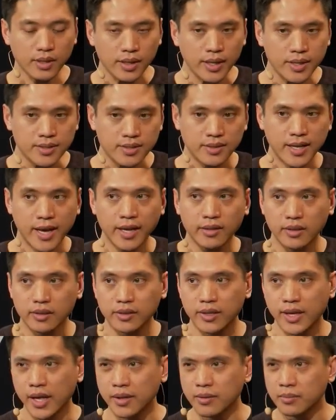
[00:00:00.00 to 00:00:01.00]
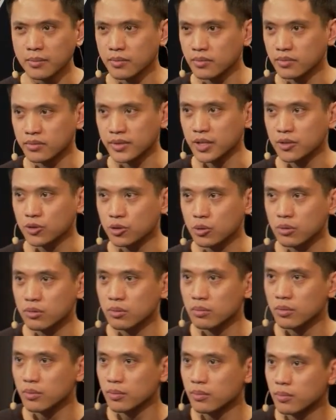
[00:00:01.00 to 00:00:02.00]
it's likely that you
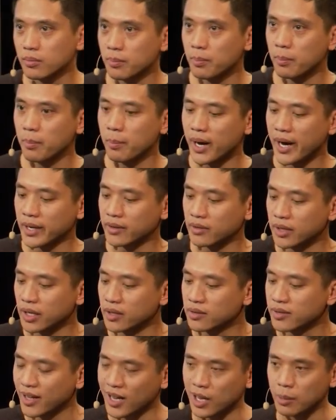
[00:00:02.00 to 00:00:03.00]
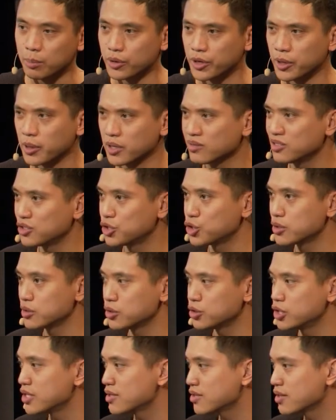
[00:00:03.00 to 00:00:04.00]
might need help or
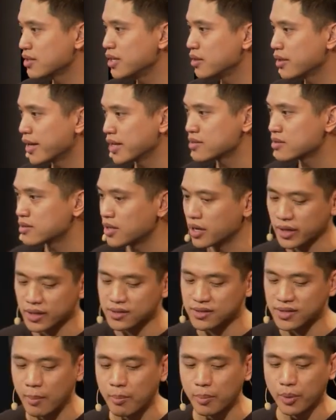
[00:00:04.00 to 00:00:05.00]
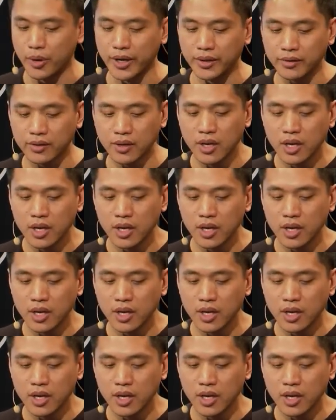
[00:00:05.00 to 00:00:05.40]
you just get stuck at some point.